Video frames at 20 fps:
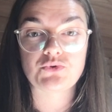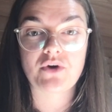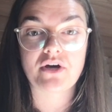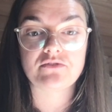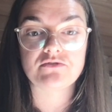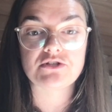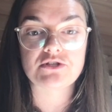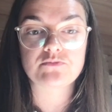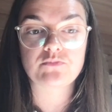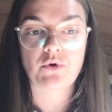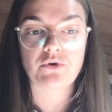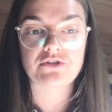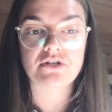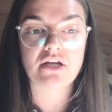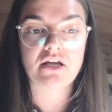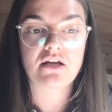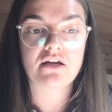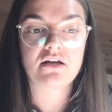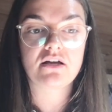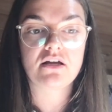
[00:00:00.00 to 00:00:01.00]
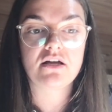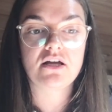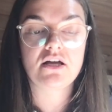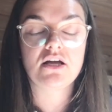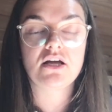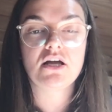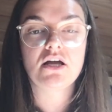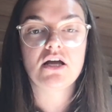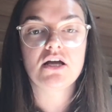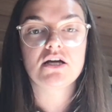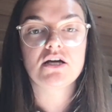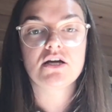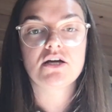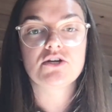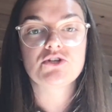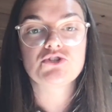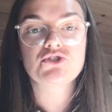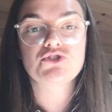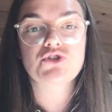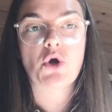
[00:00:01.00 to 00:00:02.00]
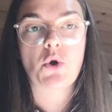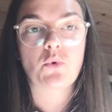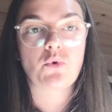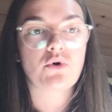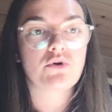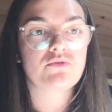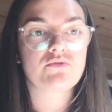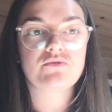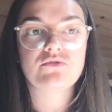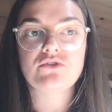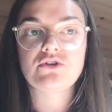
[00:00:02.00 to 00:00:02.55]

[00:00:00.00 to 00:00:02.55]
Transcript: and responding. So